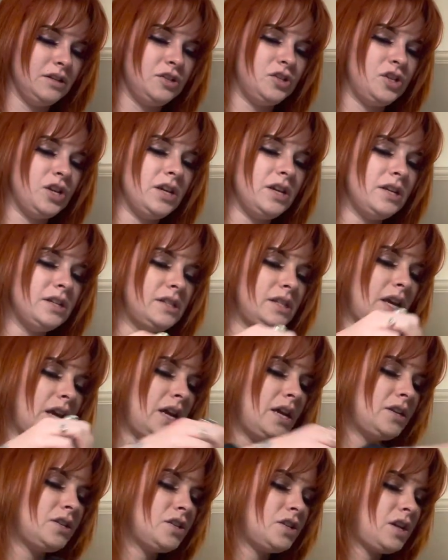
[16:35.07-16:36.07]

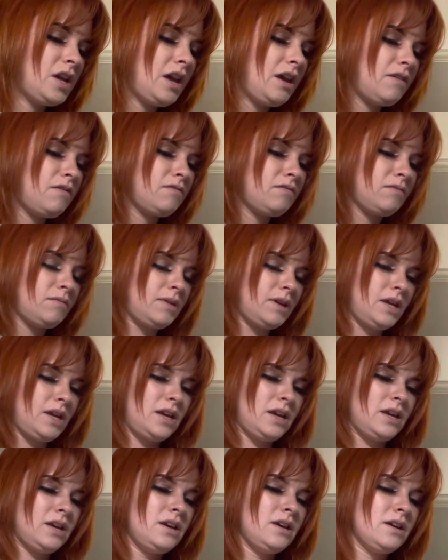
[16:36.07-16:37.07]
GSH gave
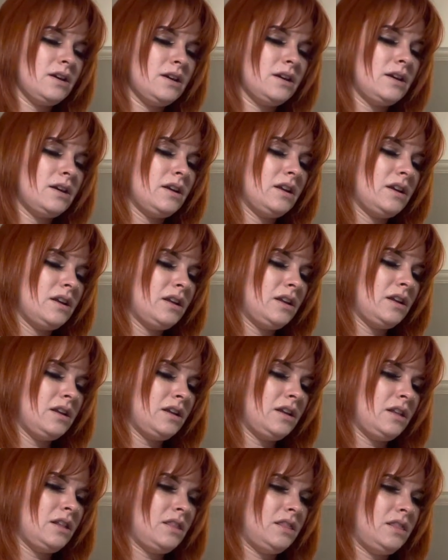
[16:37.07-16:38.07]
me
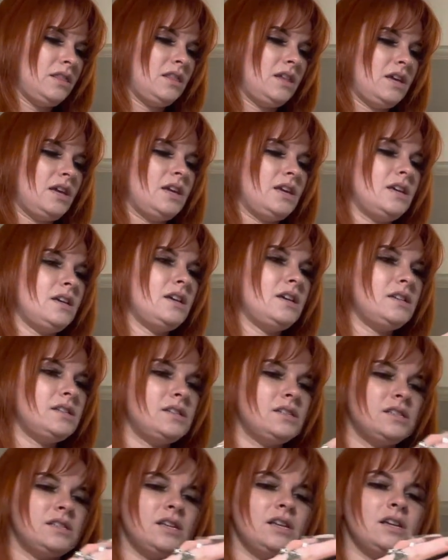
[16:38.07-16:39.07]

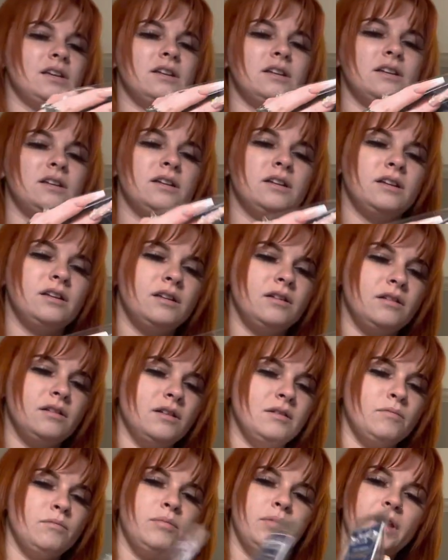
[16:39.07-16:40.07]
these
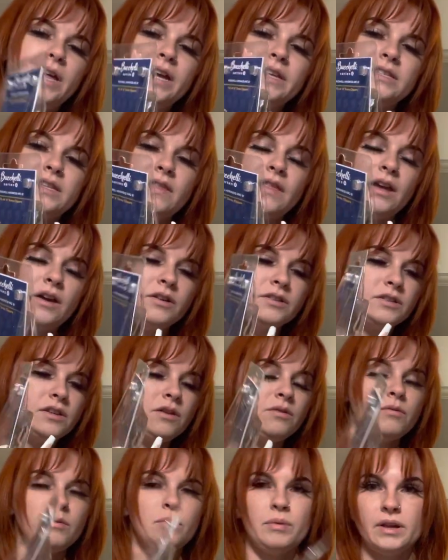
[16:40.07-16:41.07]
blades, and they
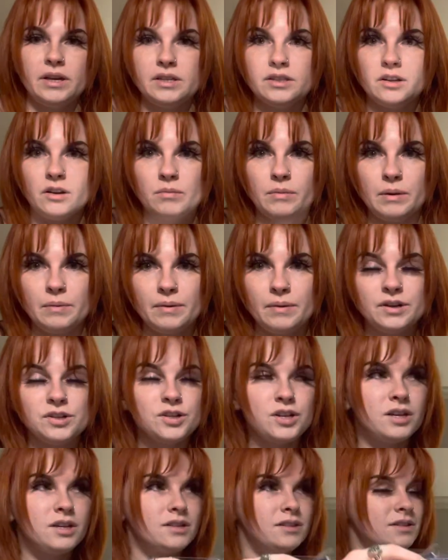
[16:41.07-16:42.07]
also replaced all my
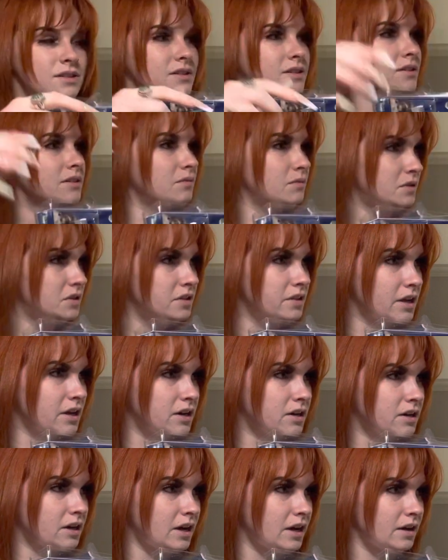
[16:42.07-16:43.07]
brushes, which they
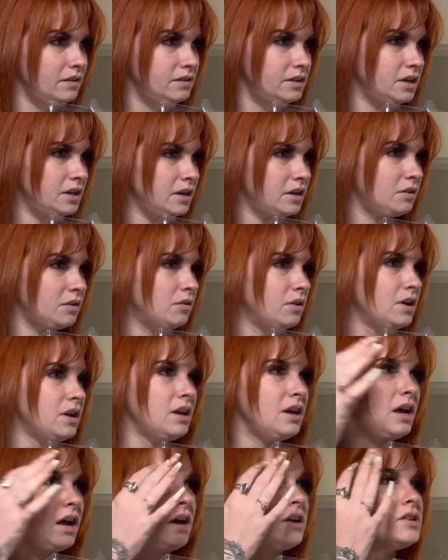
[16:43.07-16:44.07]
did not have to do.
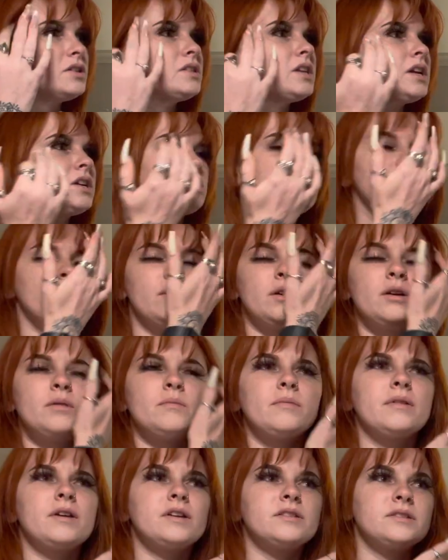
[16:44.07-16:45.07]
I was just like showing
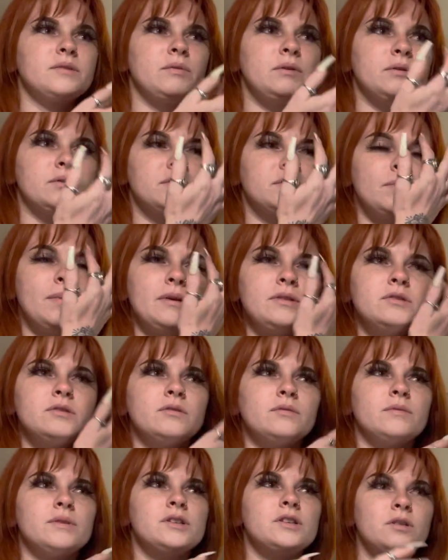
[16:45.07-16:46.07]
them because we were supposed to
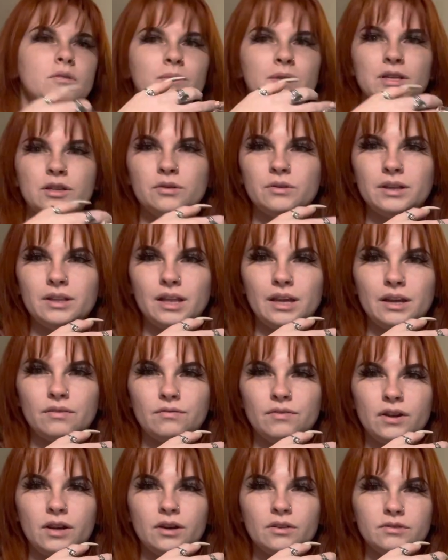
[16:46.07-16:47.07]
originally be doing like
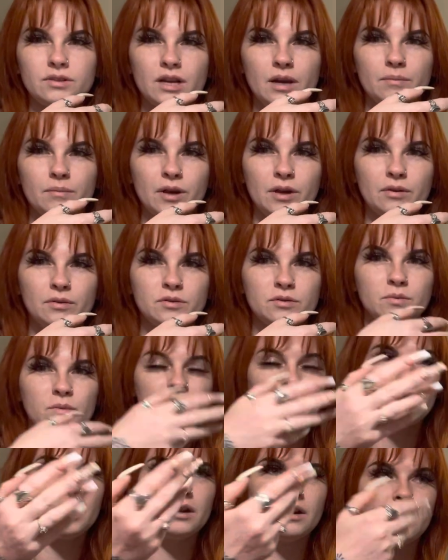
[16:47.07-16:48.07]
video demos
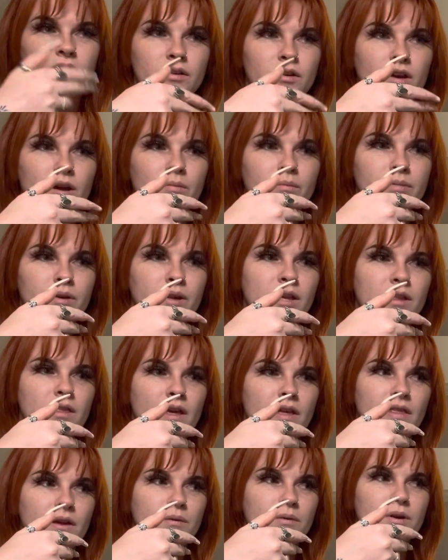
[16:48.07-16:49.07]
with like another company
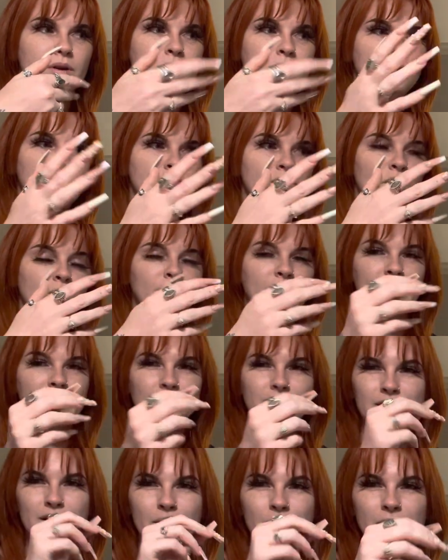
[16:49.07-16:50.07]
that they were going to be filming
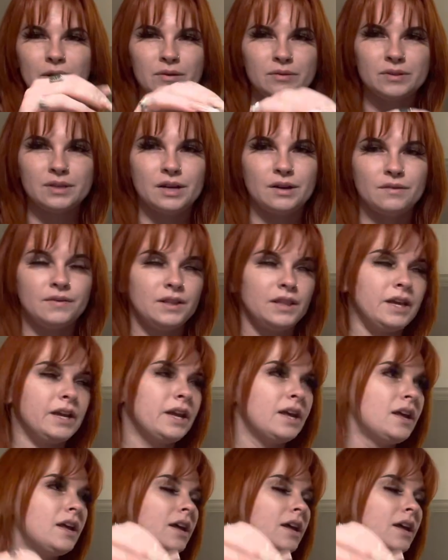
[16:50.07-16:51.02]
the demos and everything.